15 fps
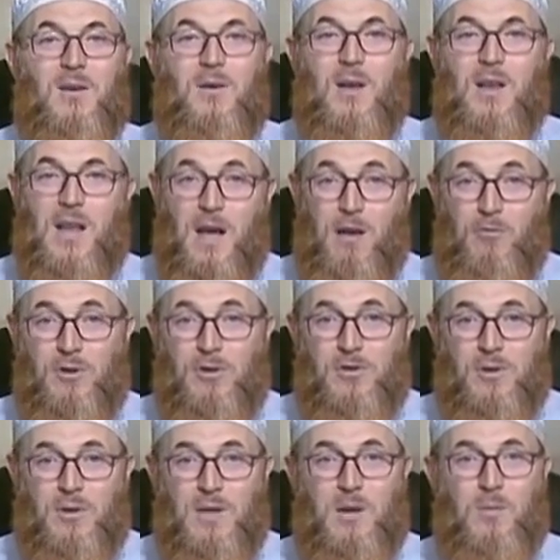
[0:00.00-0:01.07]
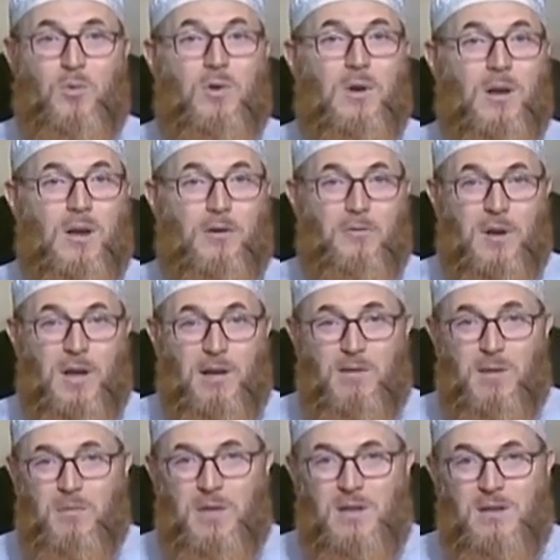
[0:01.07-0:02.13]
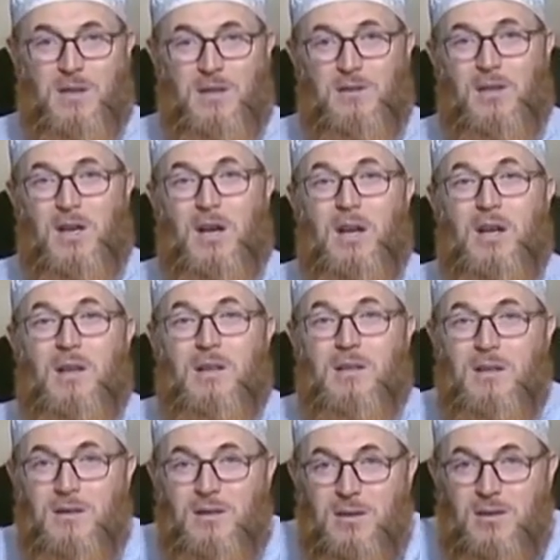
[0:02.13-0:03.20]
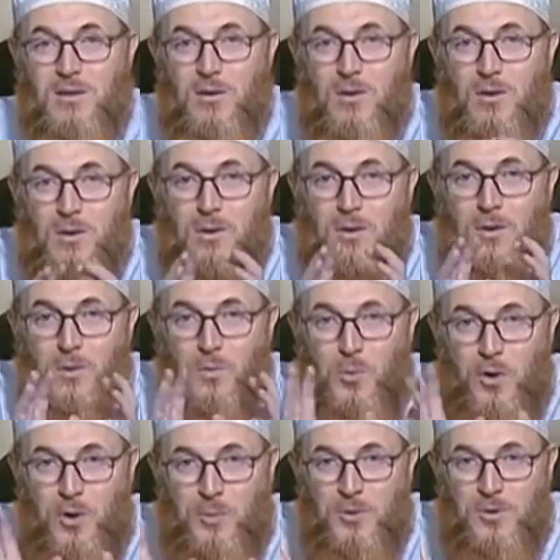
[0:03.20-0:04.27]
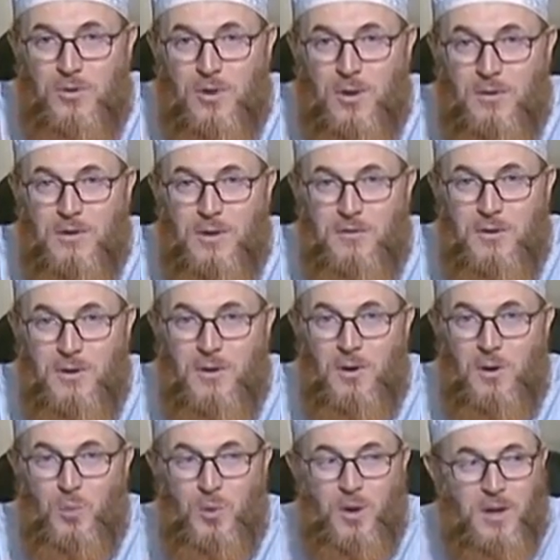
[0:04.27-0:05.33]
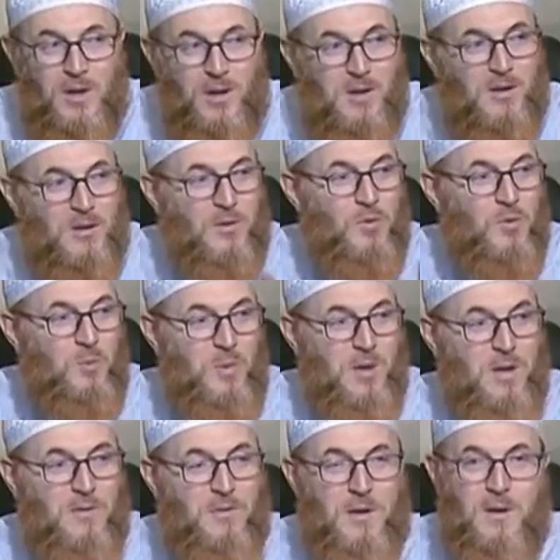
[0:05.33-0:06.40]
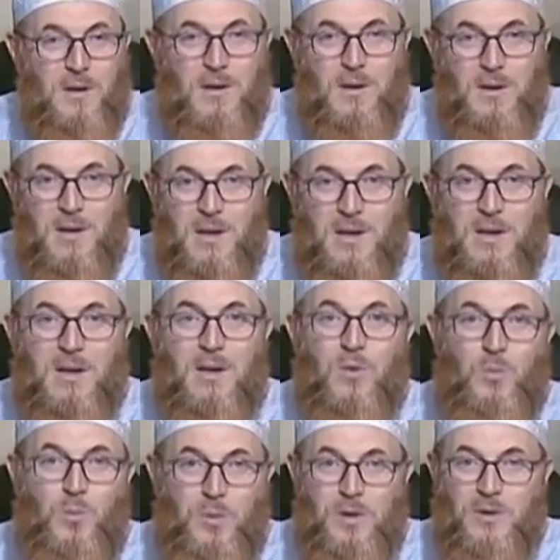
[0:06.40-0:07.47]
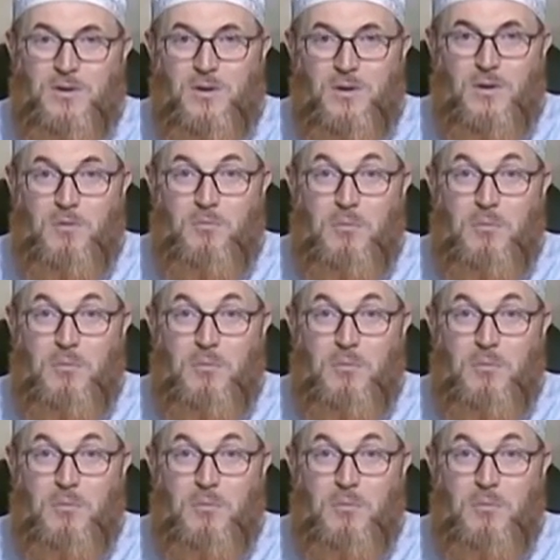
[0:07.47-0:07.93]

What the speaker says: O Allah, have mercy on them, O Allah, forgive them their sins. This is the whole purpose of the funeral prayer, to benefit the dead person.